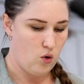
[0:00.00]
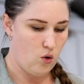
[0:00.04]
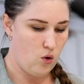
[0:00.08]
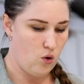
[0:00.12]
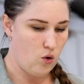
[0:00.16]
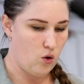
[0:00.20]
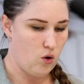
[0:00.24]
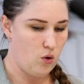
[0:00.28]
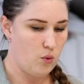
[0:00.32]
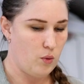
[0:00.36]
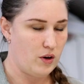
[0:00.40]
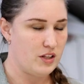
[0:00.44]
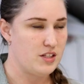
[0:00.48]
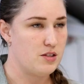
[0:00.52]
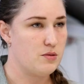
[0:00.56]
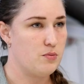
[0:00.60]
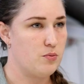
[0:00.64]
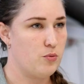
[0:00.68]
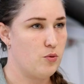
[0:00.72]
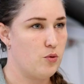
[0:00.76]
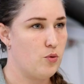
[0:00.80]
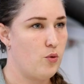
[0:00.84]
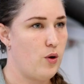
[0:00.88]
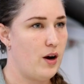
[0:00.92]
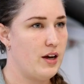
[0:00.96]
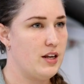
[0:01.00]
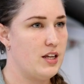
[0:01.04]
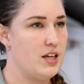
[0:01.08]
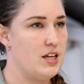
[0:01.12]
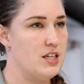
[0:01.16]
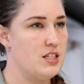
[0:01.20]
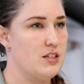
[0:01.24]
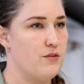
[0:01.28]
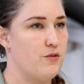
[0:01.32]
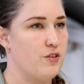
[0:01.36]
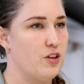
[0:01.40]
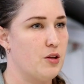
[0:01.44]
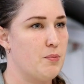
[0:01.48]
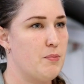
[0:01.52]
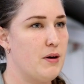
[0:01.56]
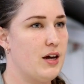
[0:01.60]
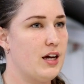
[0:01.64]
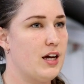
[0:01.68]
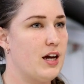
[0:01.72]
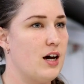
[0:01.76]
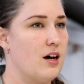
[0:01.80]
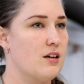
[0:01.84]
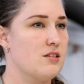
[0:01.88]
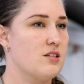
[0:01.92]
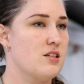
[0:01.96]
or what's quite easy for the
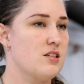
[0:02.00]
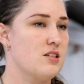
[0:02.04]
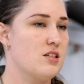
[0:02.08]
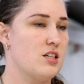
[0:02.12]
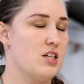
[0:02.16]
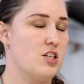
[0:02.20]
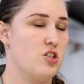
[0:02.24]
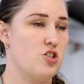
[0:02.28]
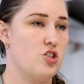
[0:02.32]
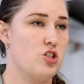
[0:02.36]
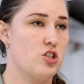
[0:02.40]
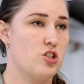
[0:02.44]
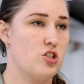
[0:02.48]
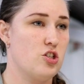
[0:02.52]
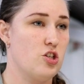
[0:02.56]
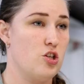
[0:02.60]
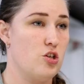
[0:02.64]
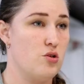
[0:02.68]
packhouses is just to